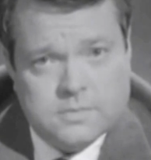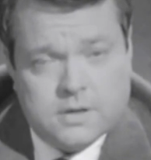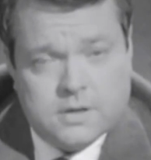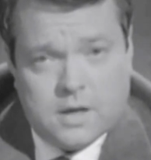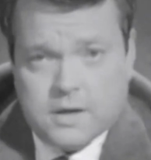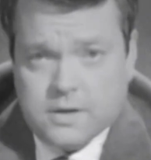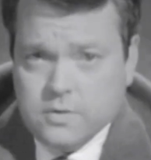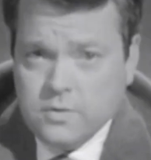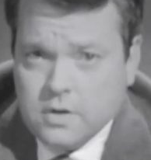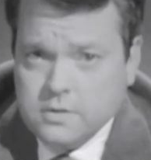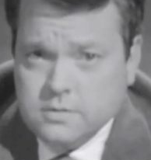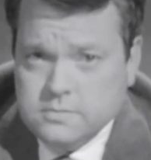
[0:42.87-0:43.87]
and I go
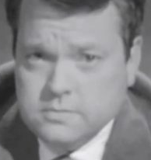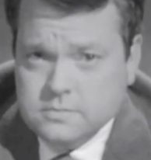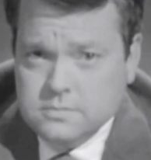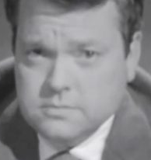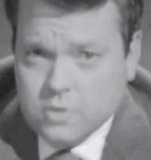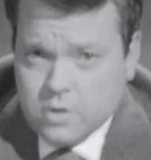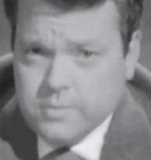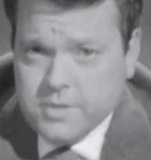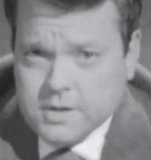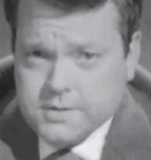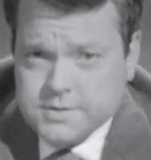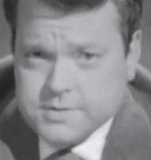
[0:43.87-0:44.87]
on more
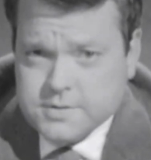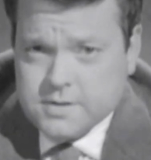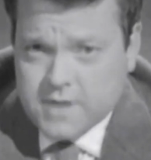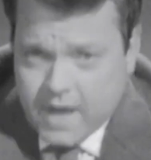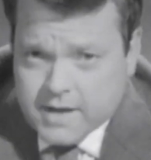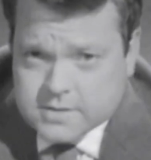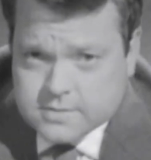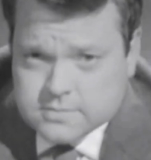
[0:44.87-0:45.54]
minutes than that.